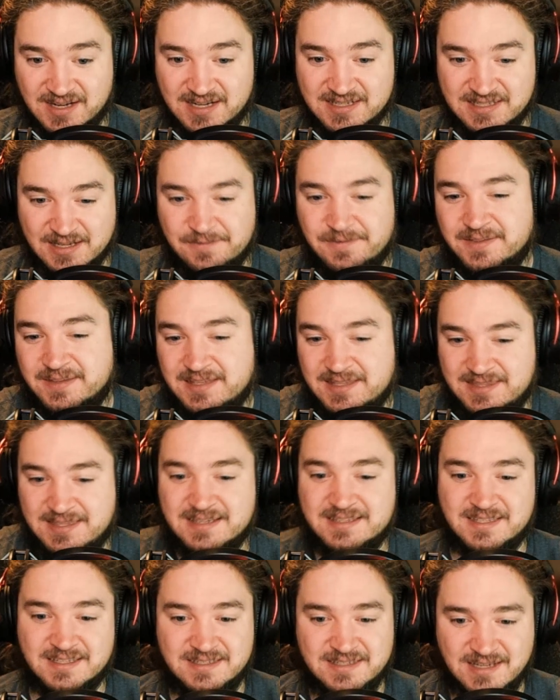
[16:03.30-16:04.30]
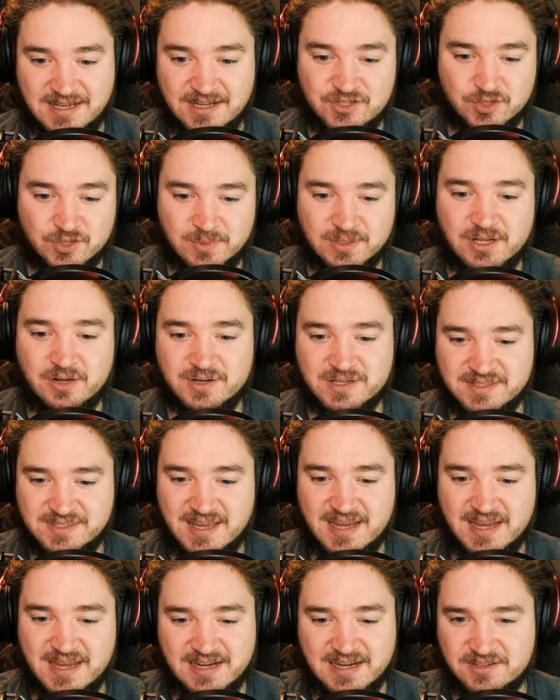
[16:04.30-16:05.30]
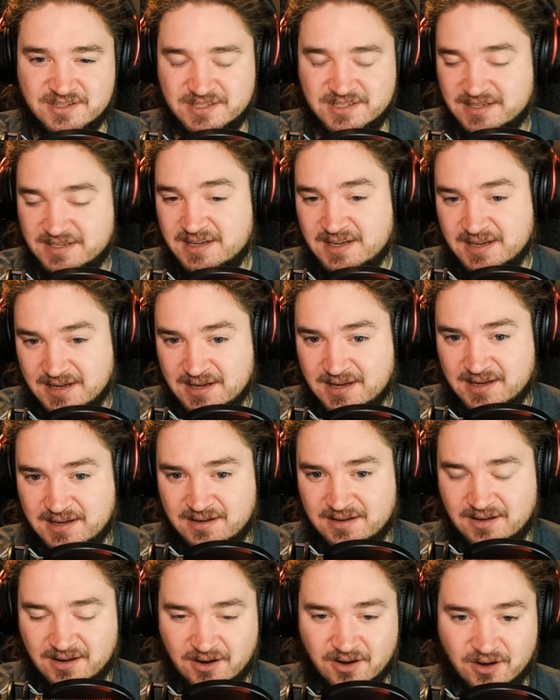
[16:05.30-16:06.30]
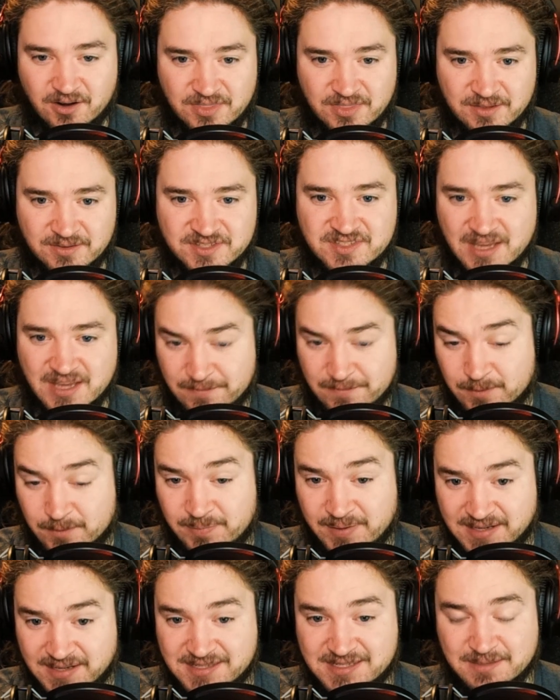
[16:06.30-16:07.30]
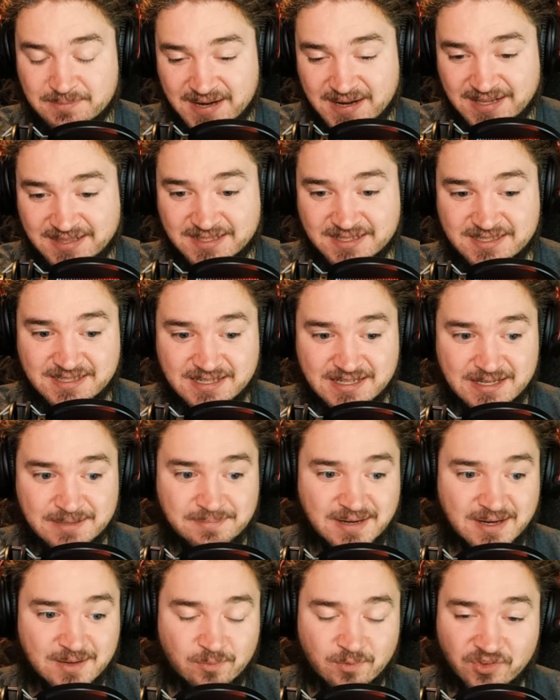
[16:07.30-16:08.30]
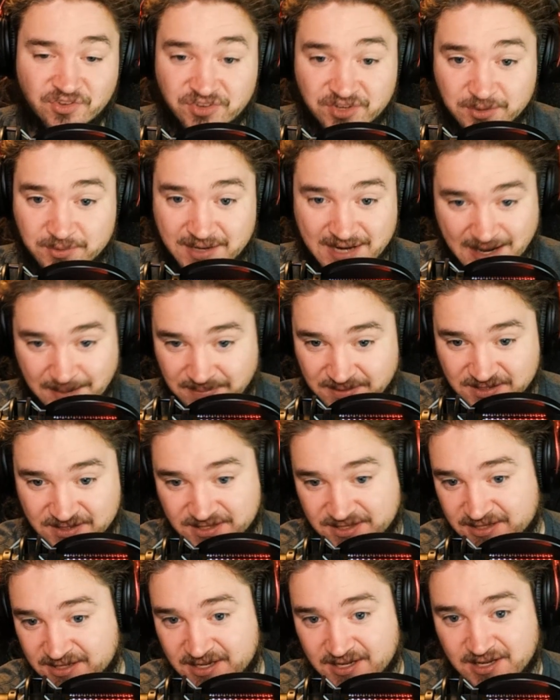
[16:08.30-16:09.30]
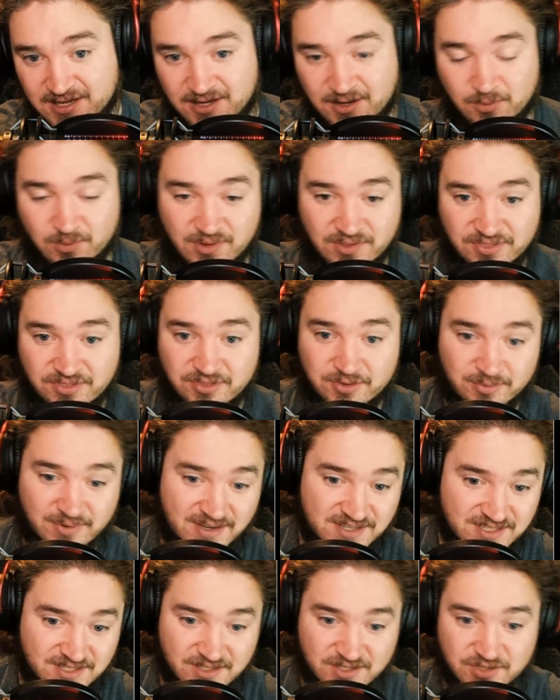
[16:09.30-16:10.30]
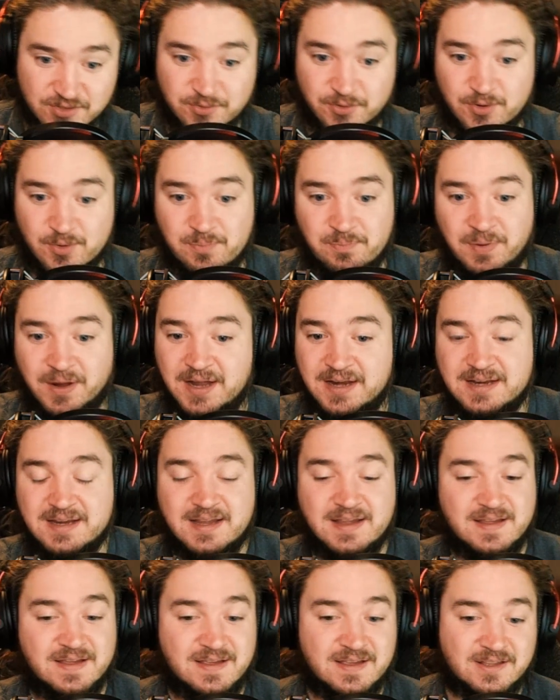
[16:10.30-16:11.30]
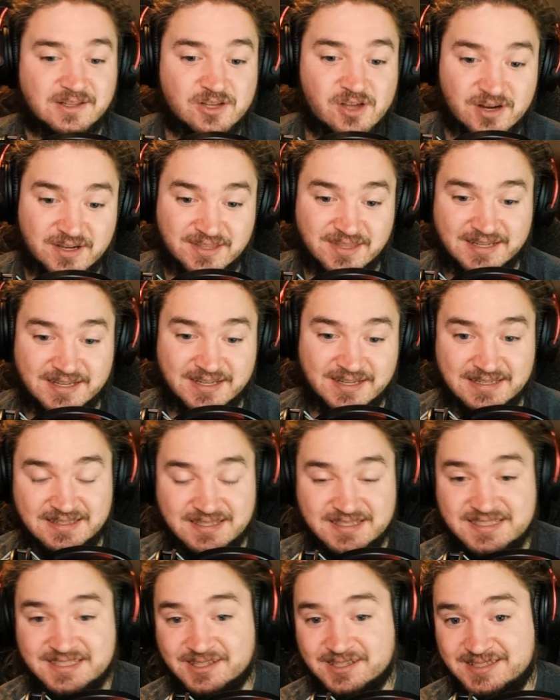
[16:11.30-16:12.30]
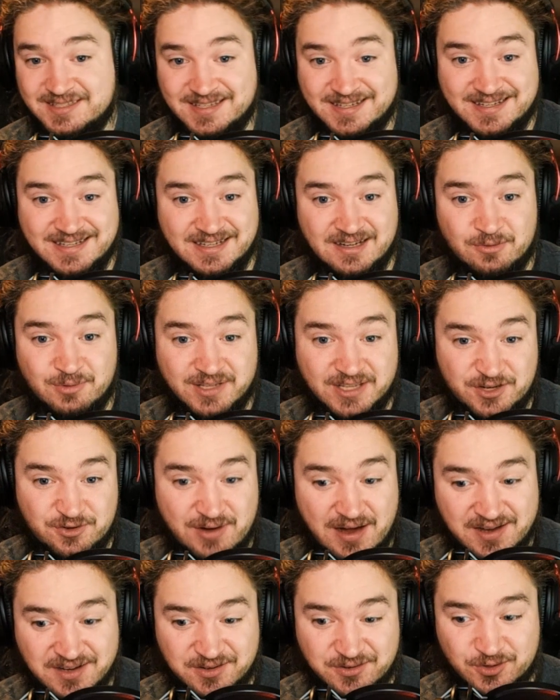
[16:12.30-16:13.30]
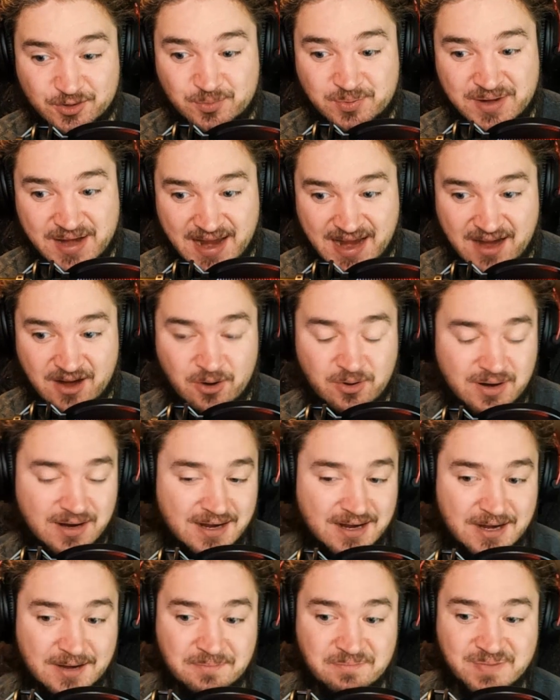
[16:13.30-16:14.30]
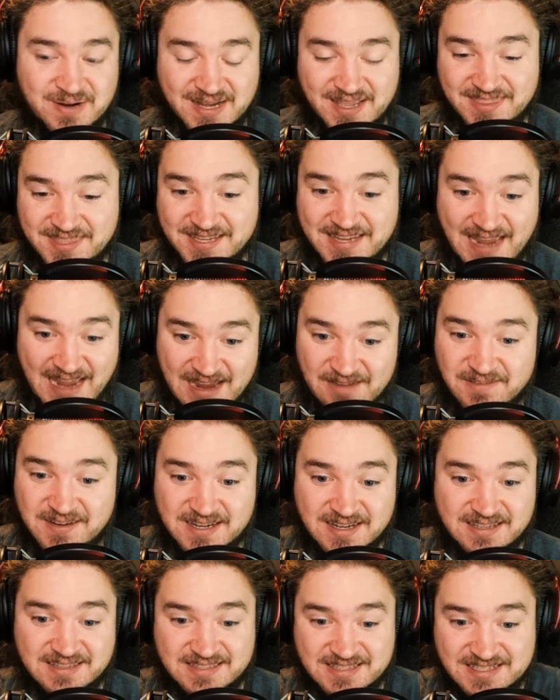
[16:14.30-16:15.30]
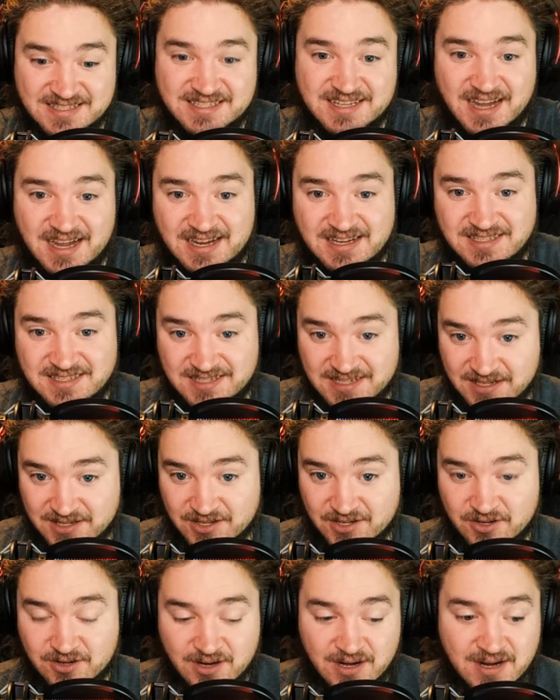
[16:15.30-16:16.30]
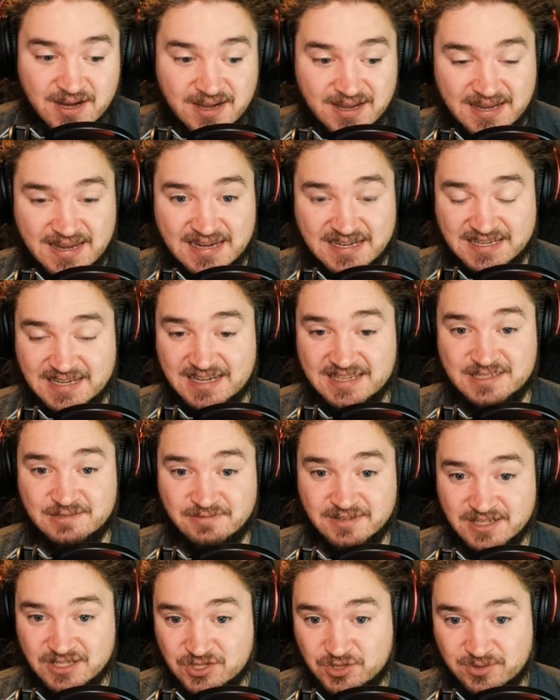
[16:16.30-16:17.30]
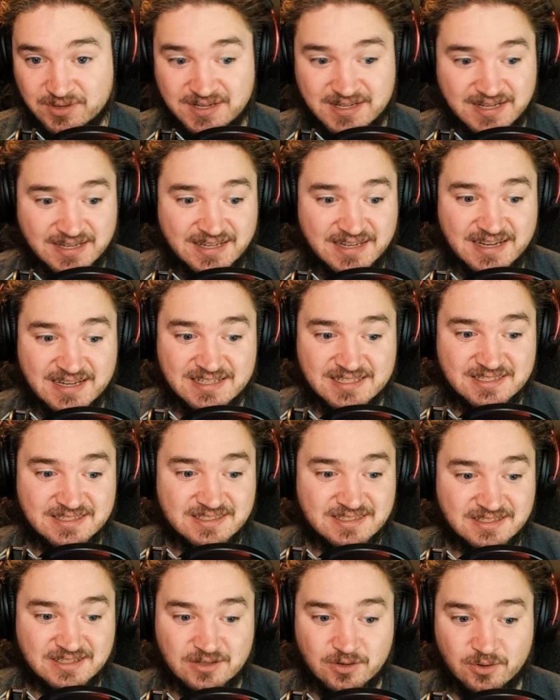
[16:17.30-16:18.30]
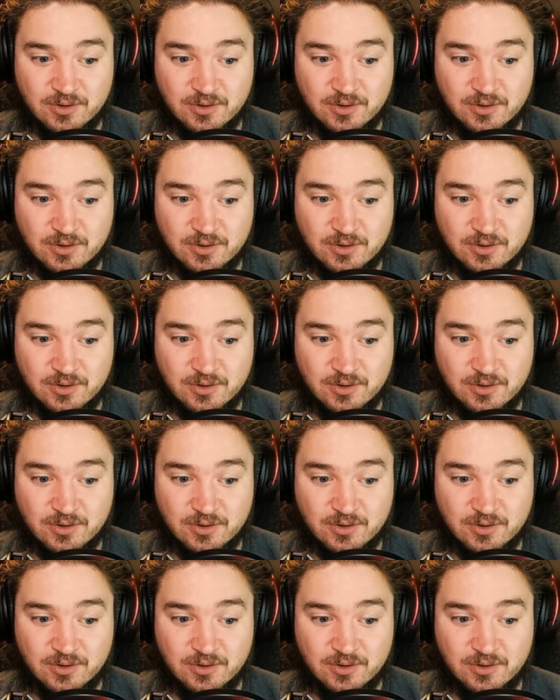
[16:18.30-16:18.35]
I definitely think that D'Angelo Malone and Zach Harrison are the safer bets to make this team, and we'll see what happens with the rest of this group. But look, this looks like a really crowded group now, but I think having these guys here in case of injury, in case,